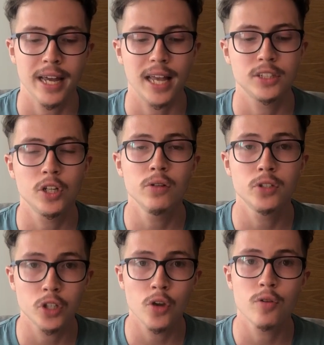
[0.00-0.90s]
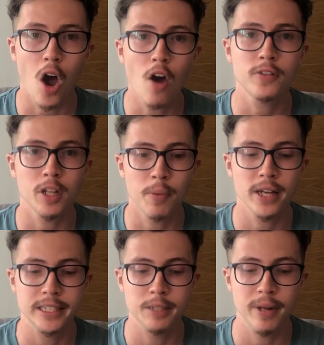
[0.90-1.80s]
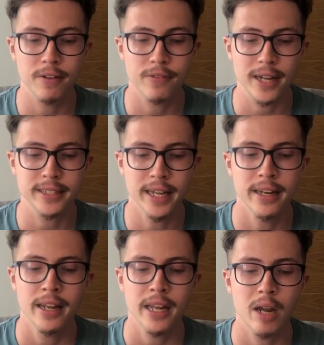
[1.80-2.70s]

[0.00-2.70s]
as too soon after the person has been infected,